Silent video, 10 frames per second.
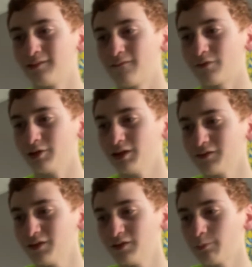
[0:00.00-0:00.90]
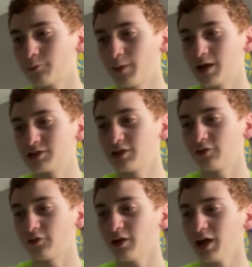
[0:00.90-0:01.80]
For EXE's up smash, he
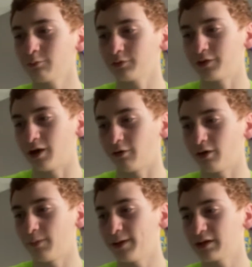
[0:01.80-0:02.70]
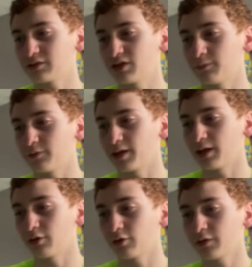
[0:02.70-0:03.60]
uses Aqua Tower, a battle chip you gain
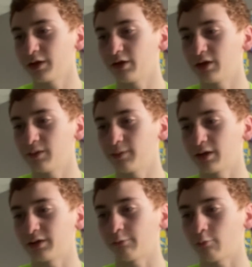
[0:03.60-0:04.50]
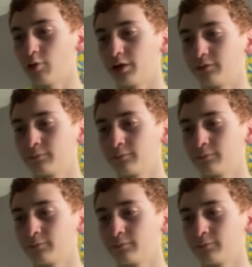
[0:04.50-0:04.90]
early on in Battle Network 1.